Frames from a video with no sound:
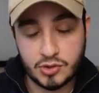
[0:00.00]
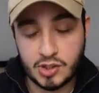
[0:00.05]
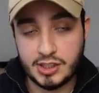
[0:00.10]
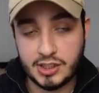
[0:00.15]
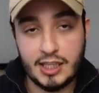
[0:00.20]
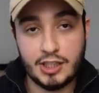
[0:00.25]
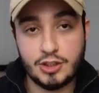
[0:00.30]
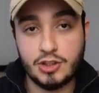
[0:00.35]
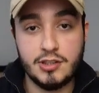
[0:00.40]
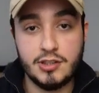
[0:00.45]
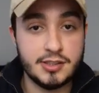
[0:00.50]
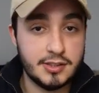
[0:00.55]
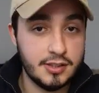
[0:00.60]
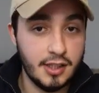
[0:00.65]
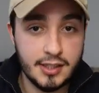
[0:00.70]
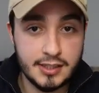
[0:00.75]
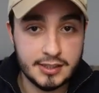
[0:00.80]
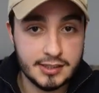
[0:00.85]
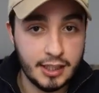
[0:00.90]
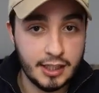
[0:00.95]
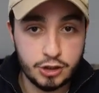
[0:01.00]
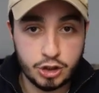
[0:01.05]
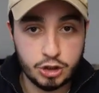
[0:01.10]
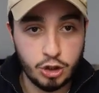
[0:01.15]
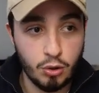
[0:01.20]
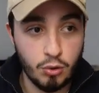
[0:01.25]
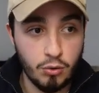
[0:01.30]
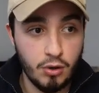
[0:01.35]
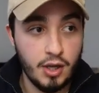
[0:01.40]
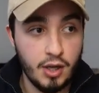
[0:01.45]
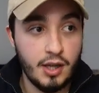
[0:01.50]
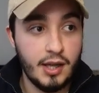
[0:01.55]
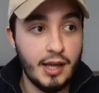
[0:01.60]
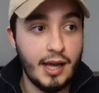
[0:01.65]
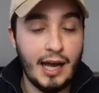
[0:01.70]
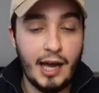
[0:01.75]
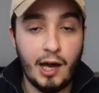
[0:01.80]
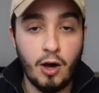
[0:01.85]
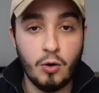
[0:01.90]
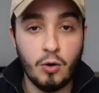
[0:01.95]
There's actually studies that show
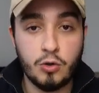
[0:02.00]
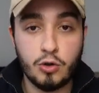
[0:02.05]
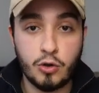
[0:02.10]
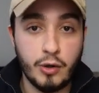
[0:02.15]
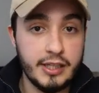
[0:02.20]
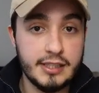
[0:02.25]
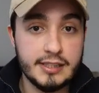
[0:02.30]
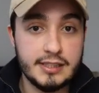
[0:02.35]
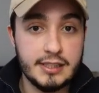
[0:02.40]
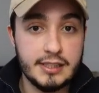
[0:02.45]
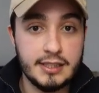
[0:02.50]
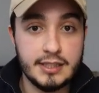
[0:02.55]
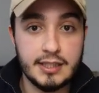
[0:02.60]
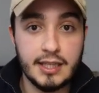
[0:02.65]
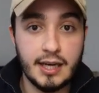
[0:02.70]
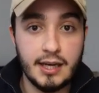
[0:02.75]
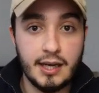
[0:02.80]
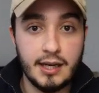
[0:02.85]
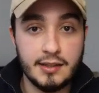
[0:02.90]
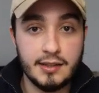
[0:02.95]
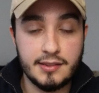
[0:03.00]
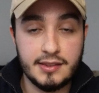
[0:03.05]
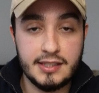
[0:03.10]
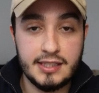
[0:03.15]
how crazy the